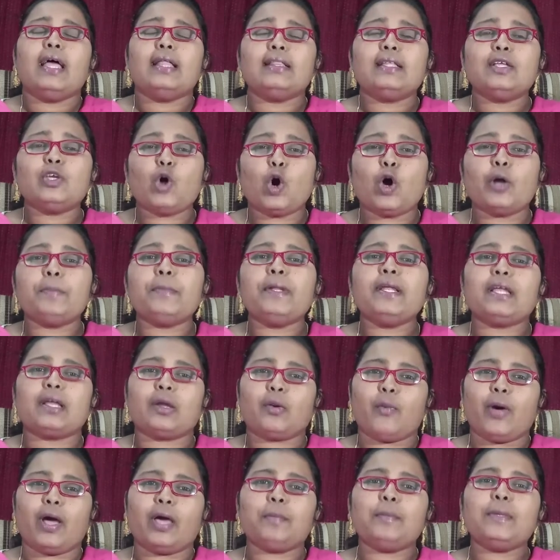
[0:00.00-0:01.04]
The normal
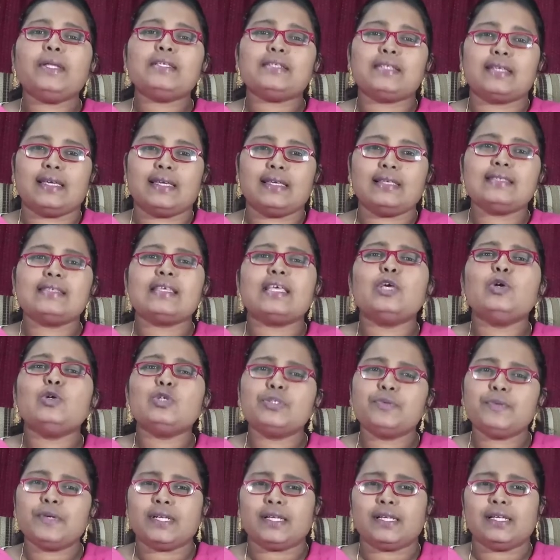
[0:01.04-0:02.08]
requirement is
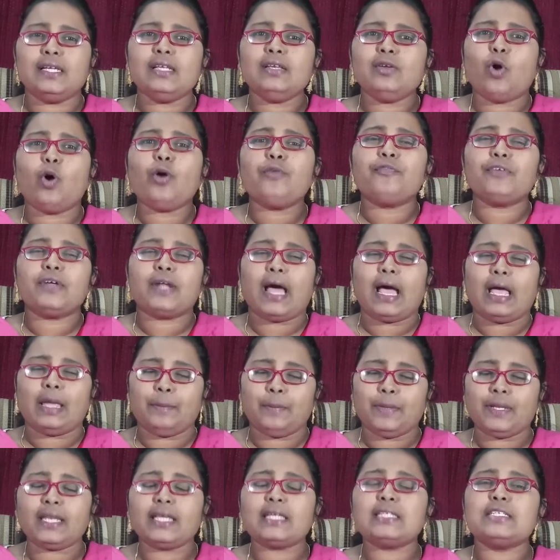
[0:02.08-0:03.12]
usually not for
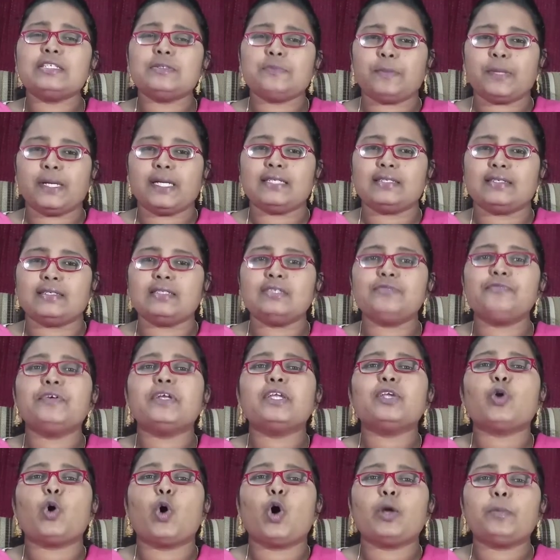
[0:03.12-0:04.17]
hypertension patients. For
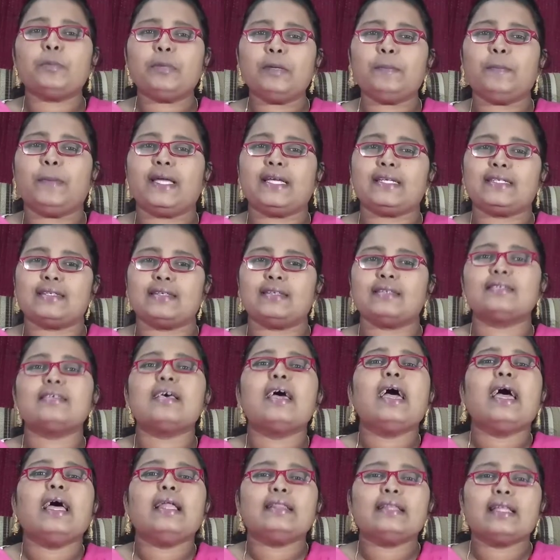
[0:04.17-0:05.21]
normal patients,
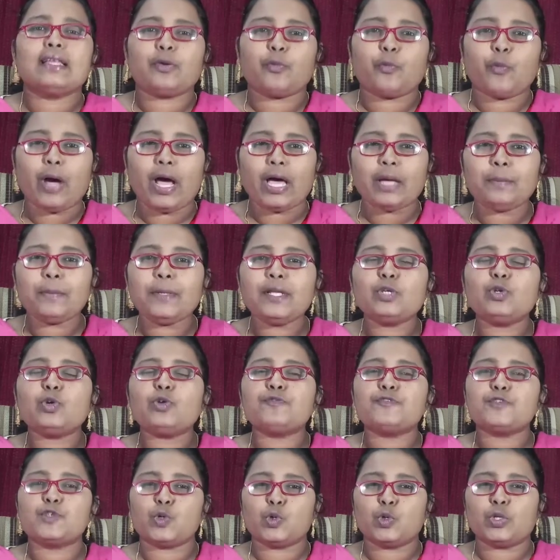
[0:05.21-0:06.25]
the requirement
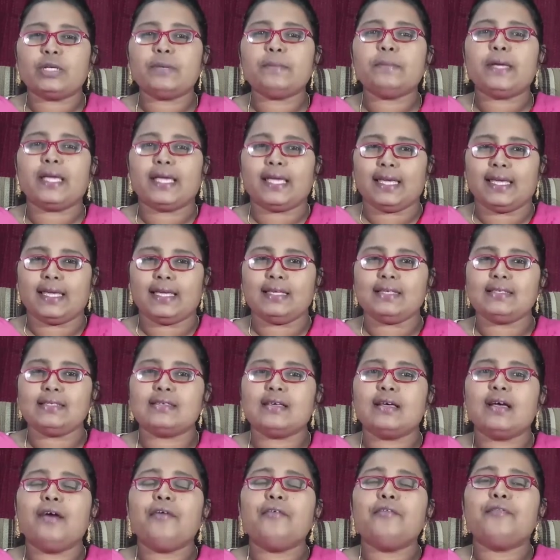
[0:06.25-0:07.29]
of sodium
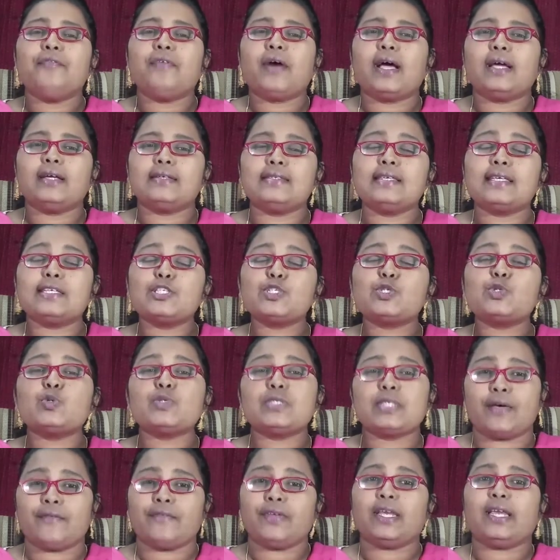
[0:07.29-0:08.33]
is 6 to
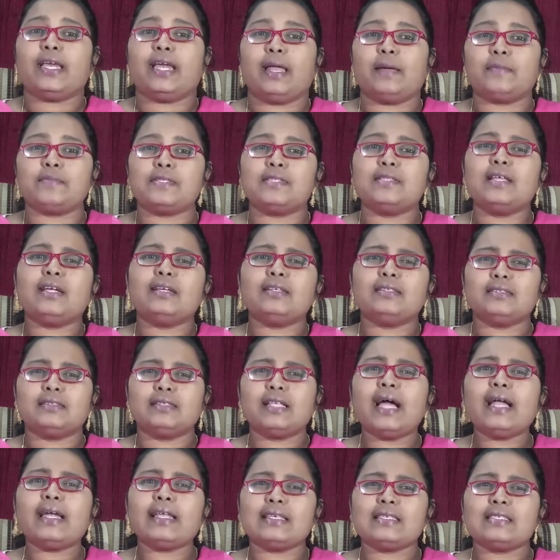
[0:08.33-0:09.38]
7 grams.
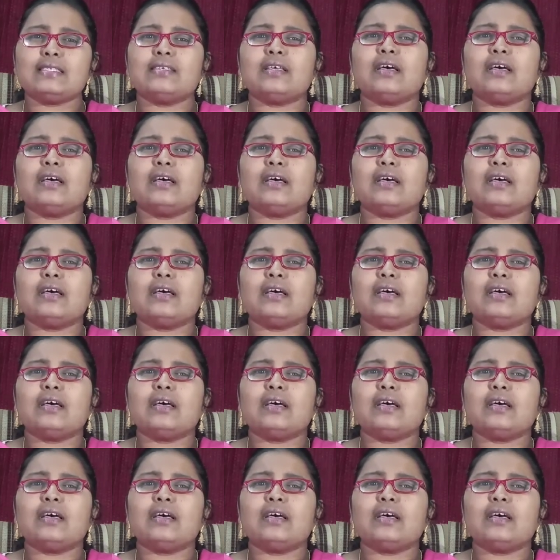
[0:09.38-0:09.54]
That is